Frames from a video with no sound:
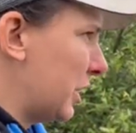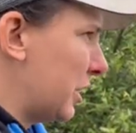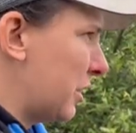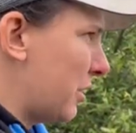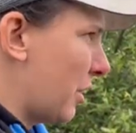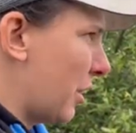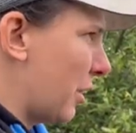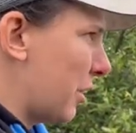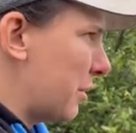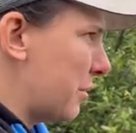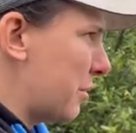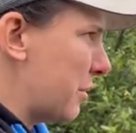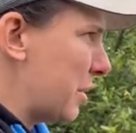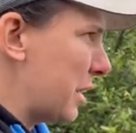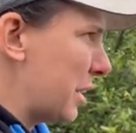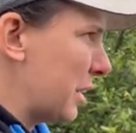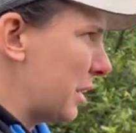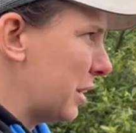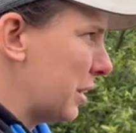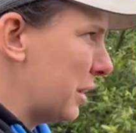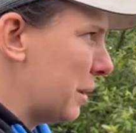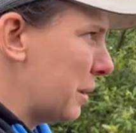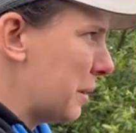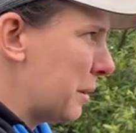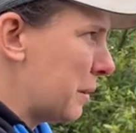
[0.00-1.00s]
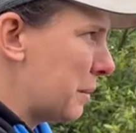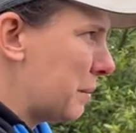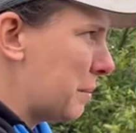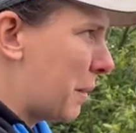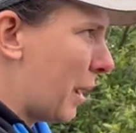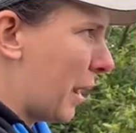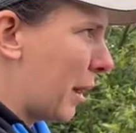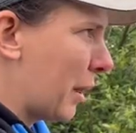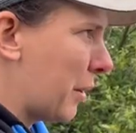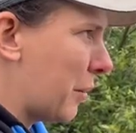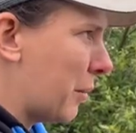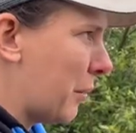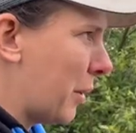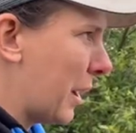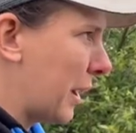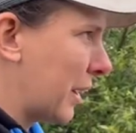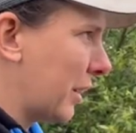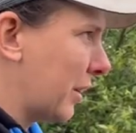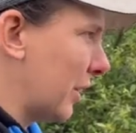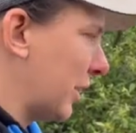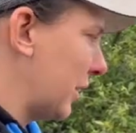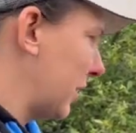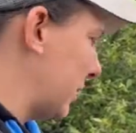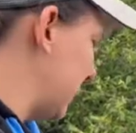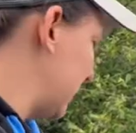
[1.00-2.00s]
rod and reel, pellet
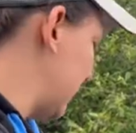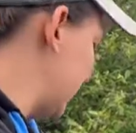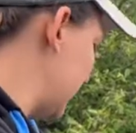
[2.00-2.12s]
waggler,